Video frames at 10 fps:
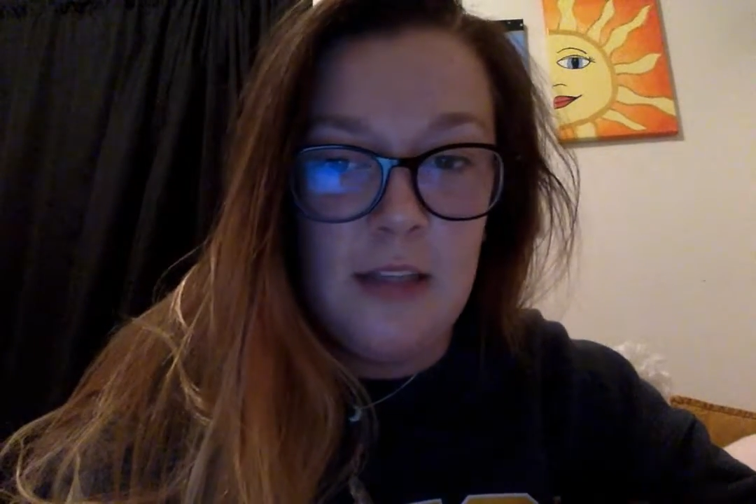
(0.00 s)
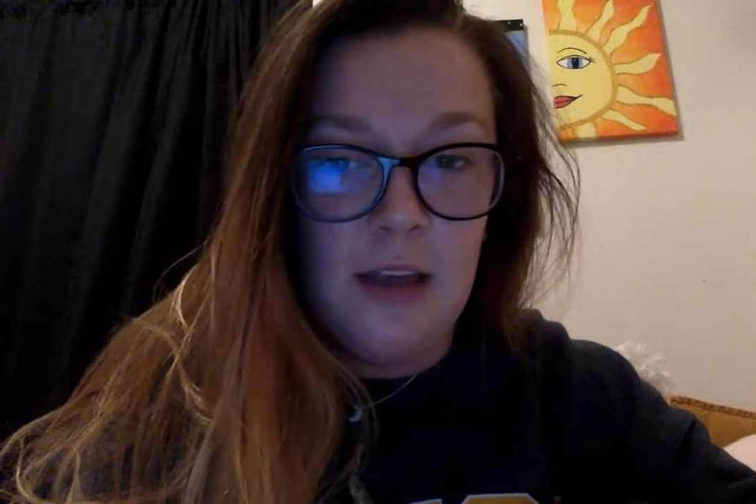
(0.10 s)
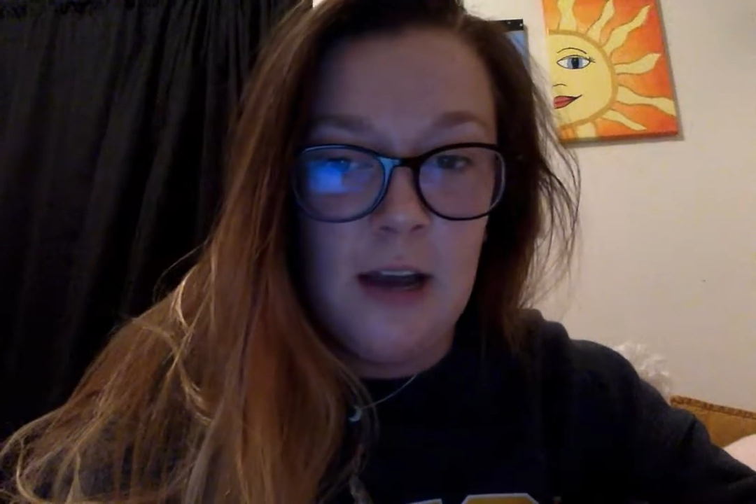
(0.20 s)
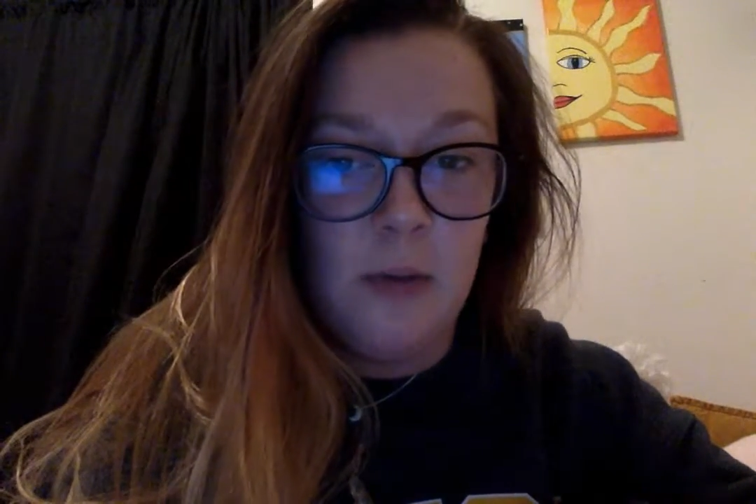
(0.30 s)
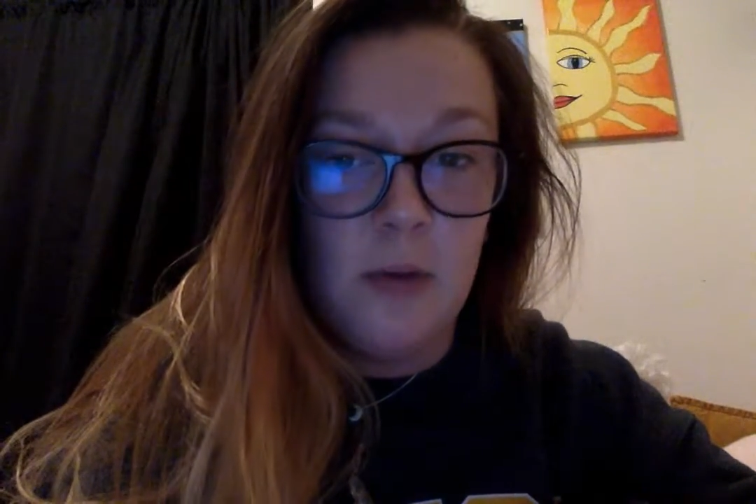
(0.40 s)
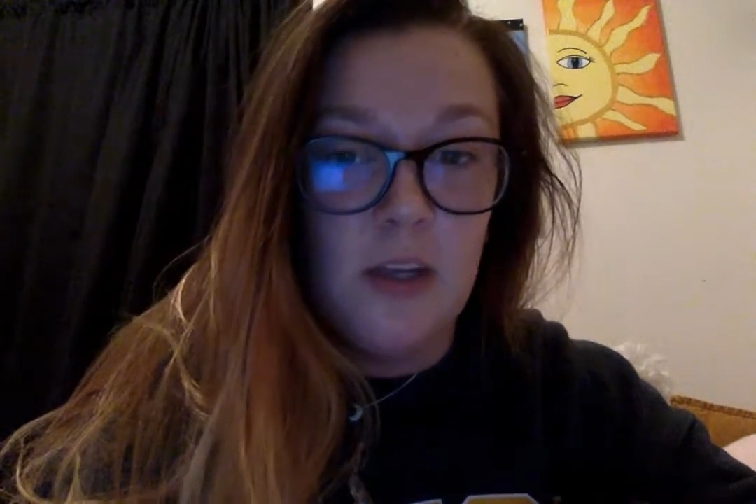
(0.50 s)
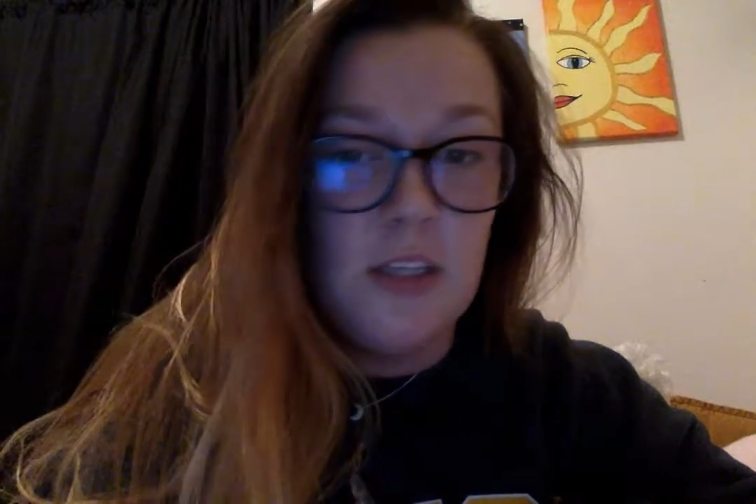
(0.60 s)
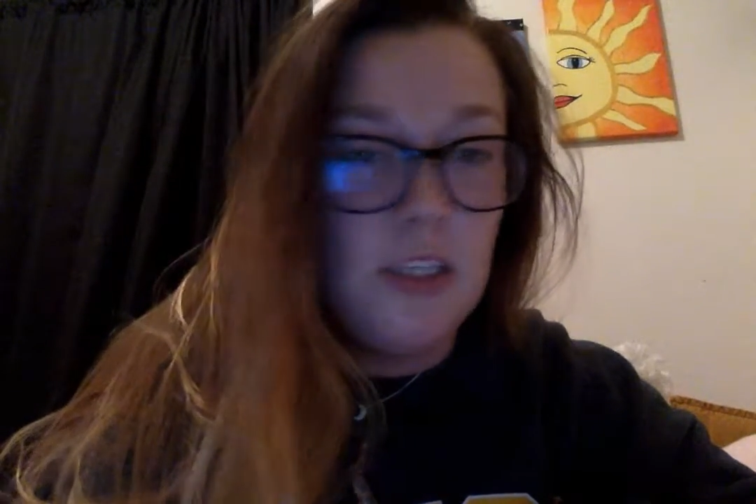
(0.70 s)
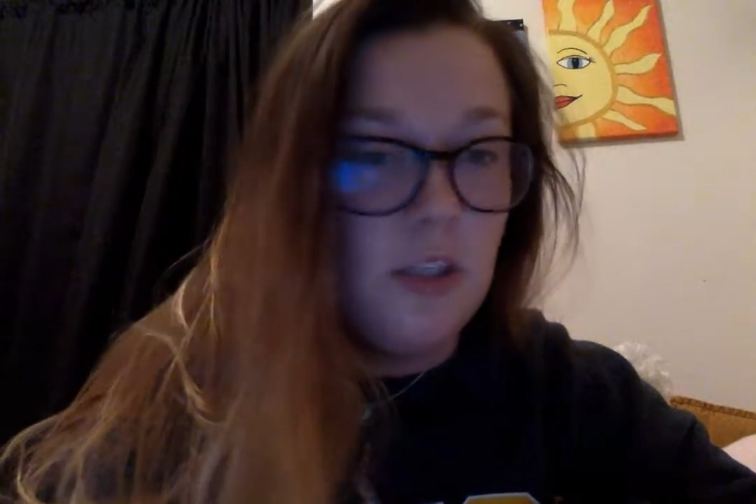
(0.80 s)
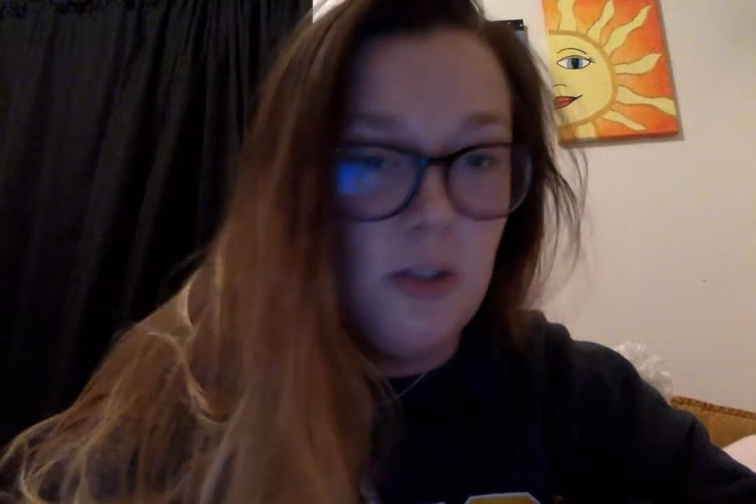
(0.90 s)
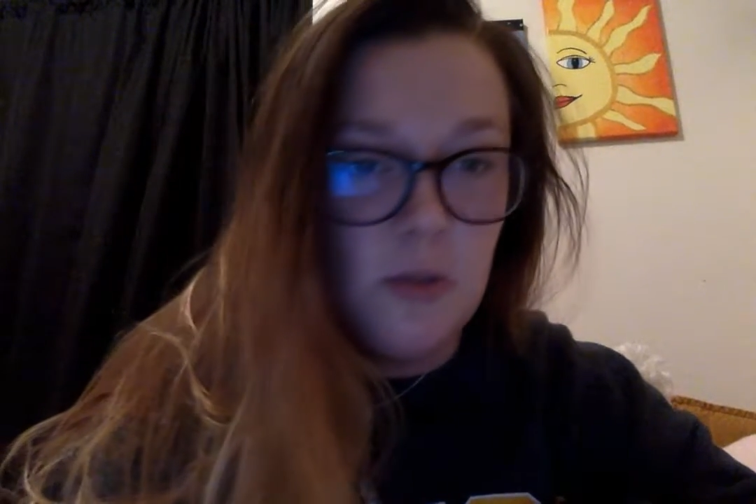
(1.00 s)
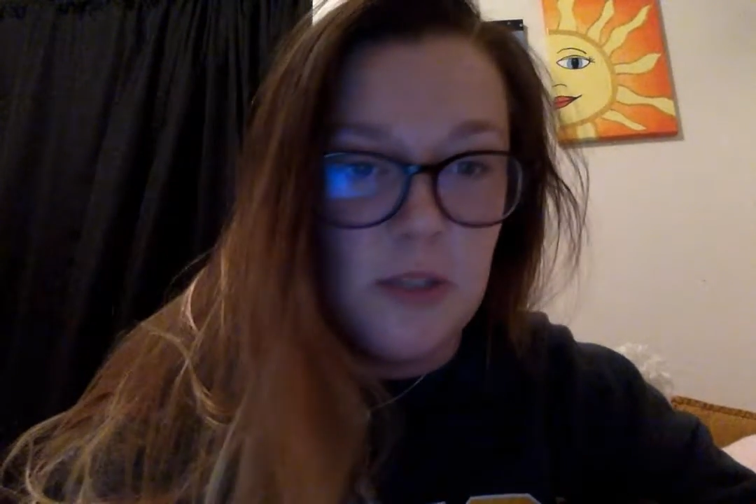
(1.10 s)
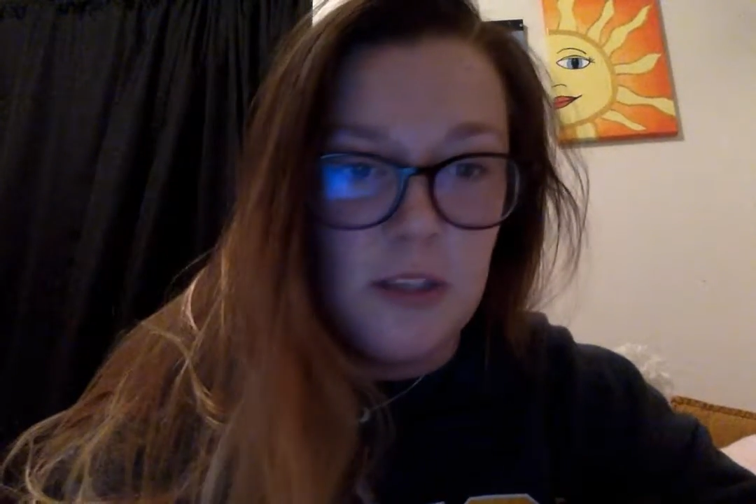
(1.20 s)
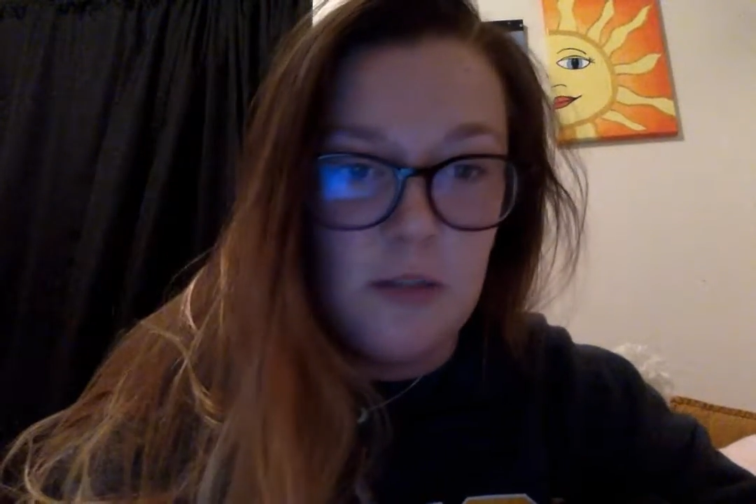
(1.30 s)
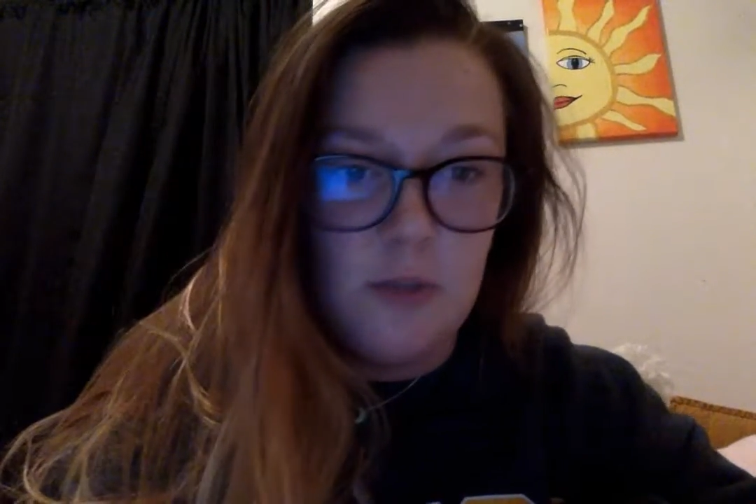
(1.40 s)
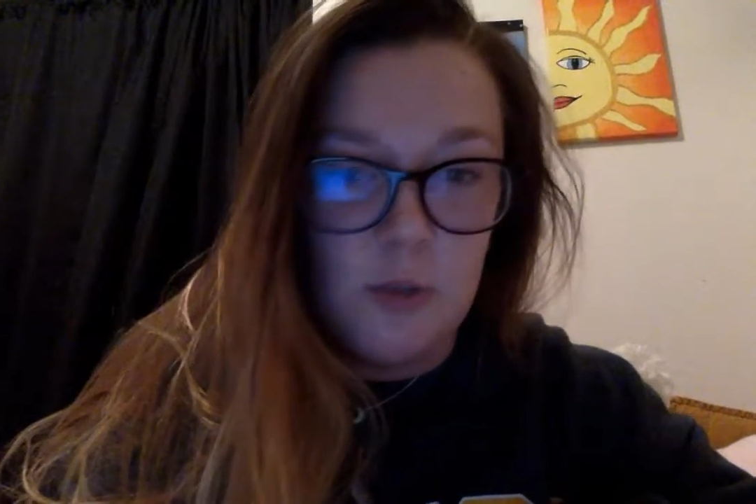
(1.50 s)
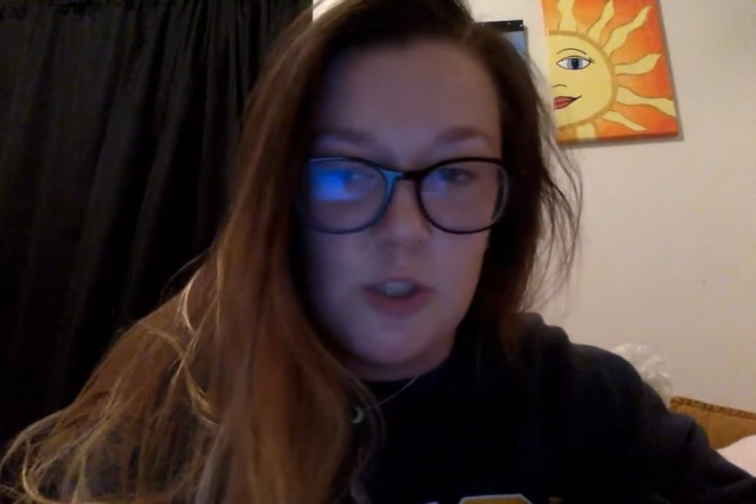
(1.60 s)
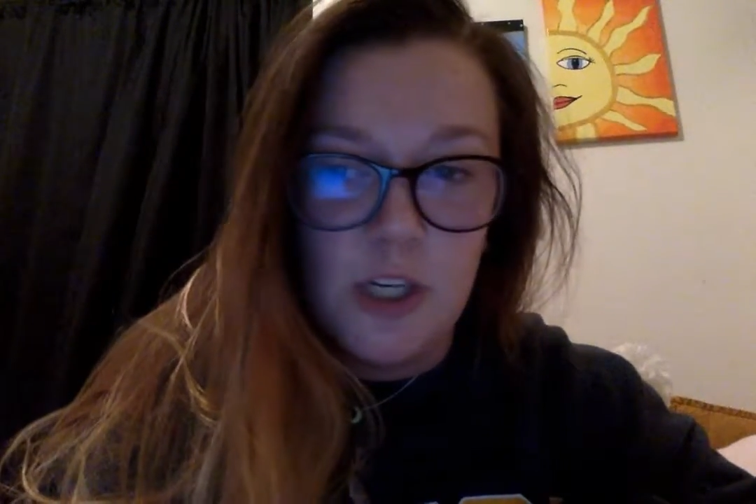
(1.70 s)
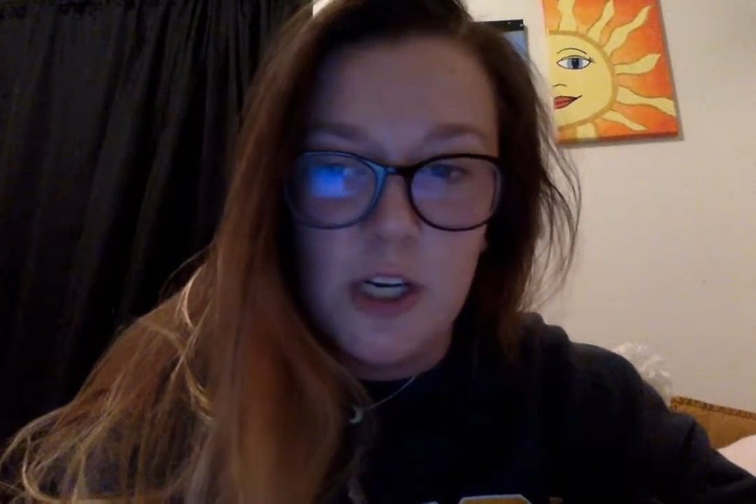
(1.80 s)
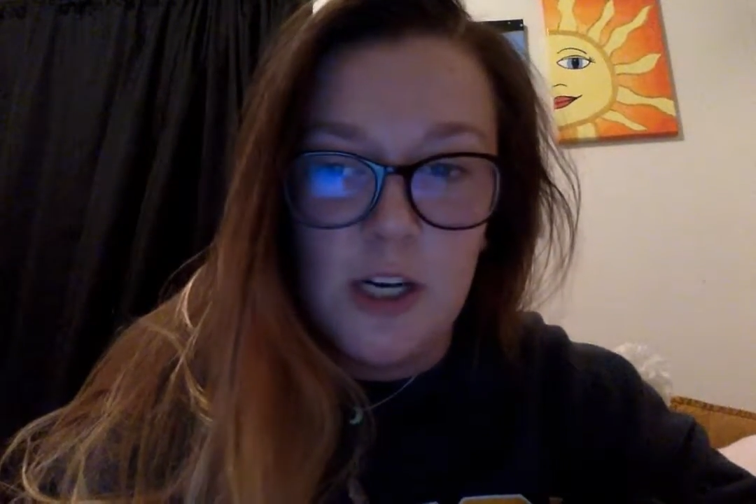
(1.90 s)
that I will continue doing in the
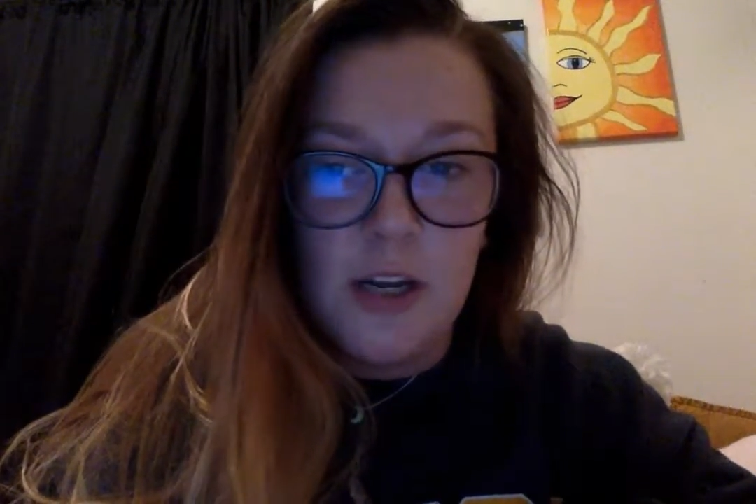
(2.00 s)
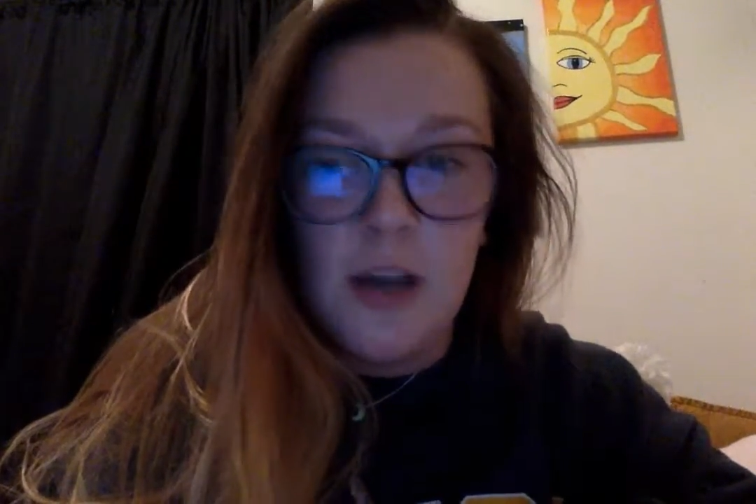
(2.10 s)
future?